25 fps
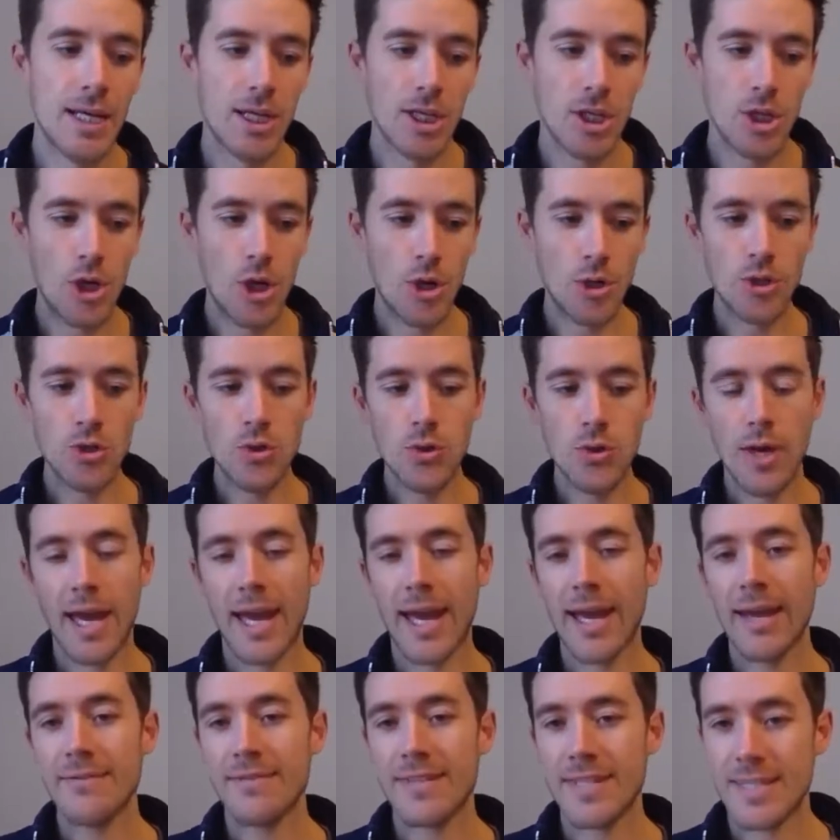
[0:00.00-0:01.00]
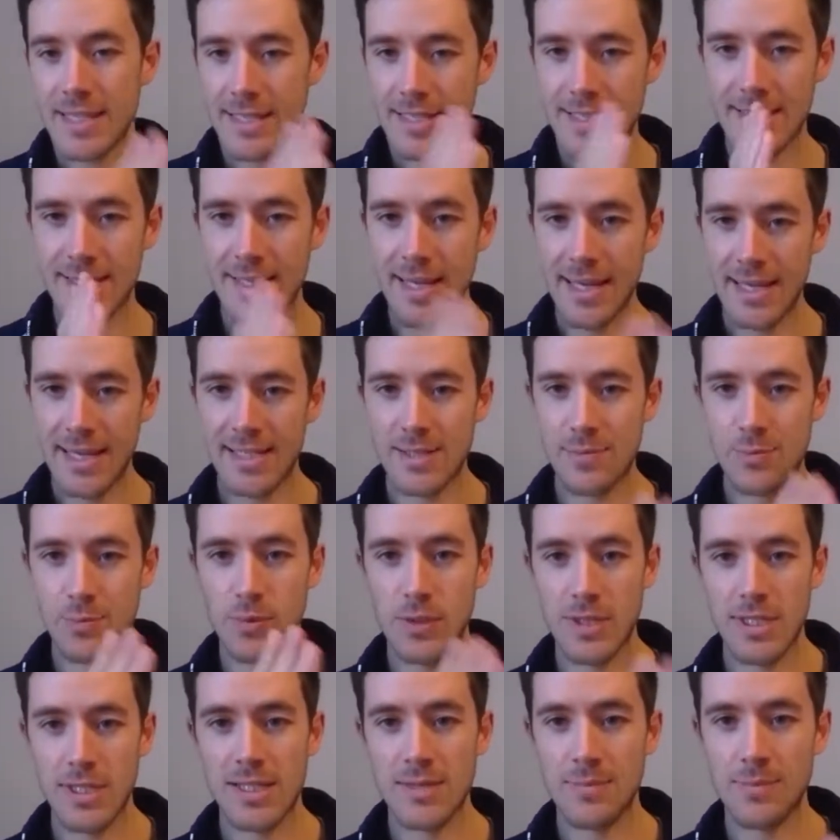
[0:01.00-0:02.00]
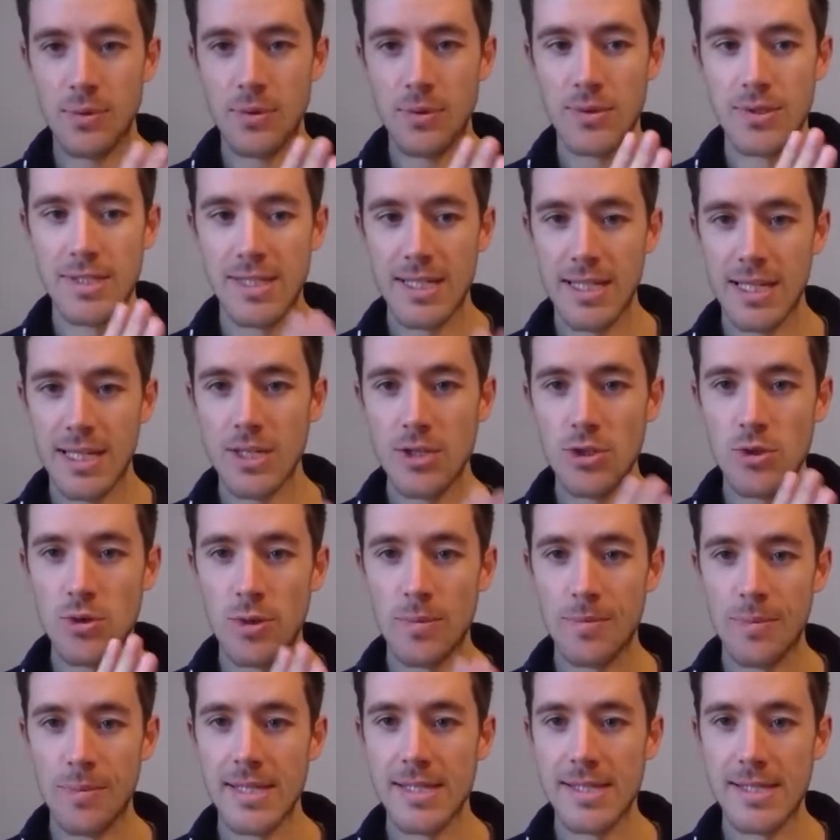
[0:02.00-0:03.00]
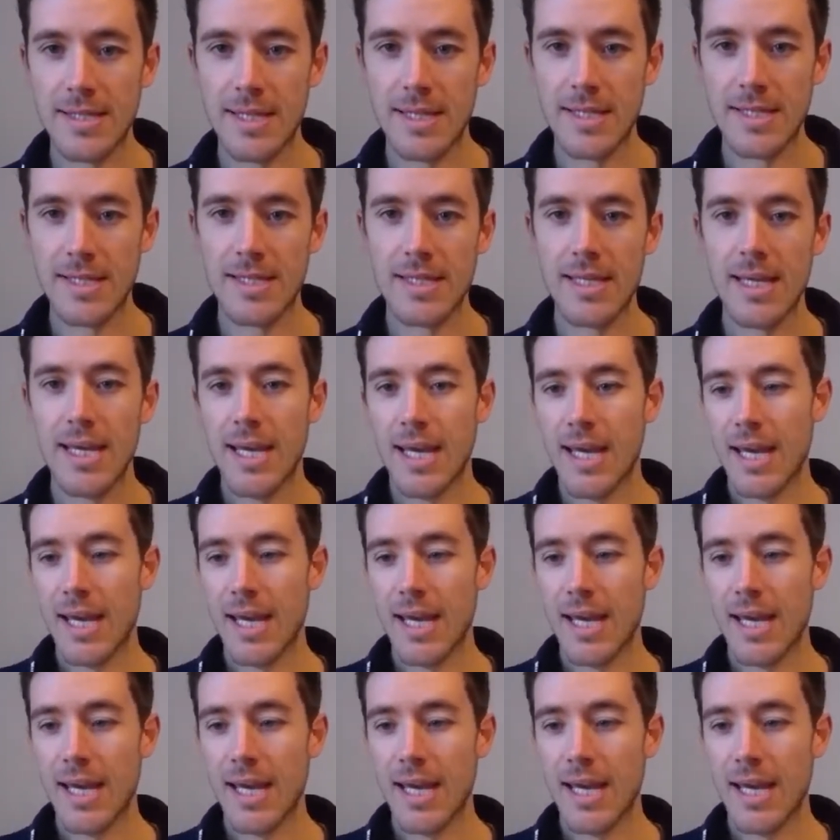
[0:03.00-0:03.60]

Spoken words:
You have success principles in your business.